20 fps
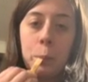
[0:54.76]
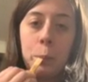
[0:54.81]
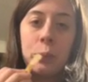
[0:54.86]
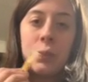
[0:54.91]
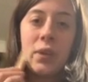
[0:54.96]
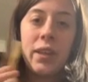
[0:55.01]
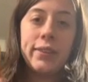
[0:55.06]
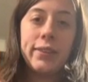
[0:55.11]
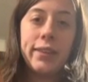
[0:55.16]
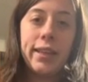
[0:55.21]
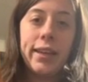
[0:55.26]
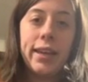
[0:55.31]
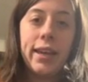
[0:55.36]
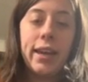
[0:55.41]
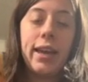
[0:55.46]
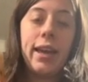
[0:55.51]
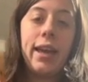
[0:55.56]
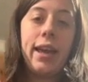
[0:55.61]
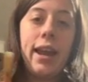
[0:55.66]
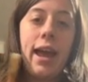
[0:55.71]
lick
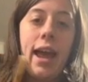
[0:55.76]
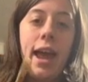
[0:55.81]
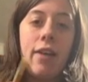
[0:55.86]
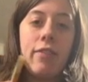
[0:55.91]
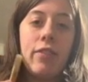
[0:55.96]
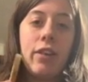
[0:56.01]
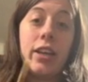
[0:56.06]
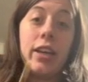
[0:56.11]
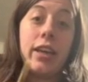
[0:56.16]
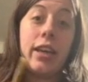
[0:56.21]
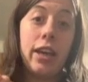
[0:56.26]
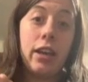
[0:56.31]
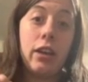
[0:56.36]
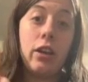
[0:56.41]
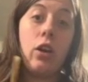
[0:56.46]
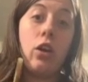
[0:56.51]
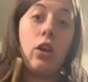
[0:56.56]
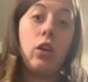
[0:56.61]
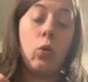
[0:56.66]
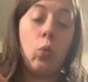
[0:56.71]
it and have it
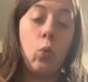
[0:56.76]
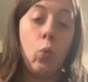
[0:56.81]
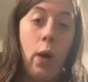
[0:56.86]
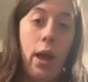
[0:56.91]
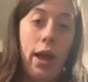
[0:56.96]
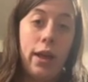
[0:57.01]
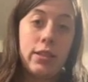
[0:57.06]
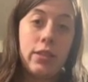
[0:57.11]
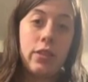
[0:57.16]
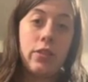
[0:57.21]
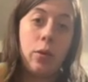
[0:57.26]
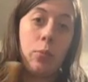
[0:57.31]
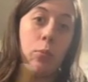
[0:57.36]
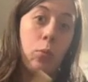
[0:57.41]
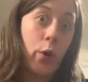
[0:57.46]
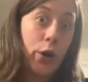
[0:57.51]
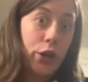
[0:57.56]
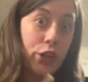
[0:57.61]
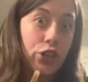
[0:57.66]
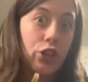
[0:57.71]
get wet. The
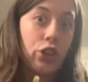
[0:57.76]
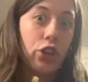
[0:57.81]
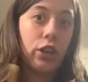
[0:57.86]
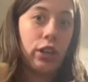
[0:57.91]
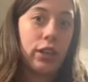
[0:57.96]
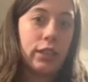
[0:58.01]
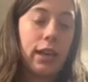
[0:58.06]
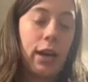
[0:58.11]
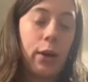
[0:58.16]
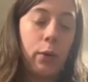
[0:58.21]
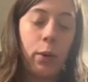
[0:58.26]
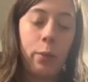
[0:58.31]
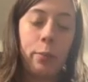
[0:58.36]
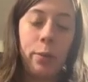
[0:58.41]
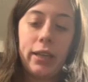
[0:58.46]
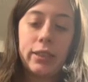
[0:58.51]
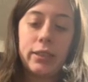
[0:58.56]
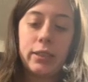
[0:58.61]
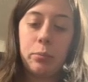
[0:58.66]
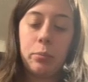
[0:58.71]
moisture is what
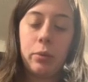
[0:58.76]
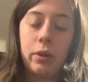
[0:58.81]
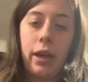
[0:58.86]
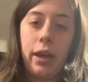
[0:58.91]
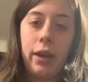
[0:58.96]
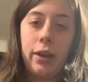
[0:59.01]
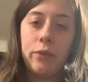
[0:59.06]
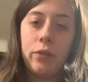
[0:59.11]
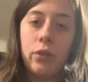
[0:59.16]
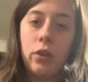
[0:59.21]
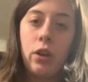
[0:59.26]
makes it play.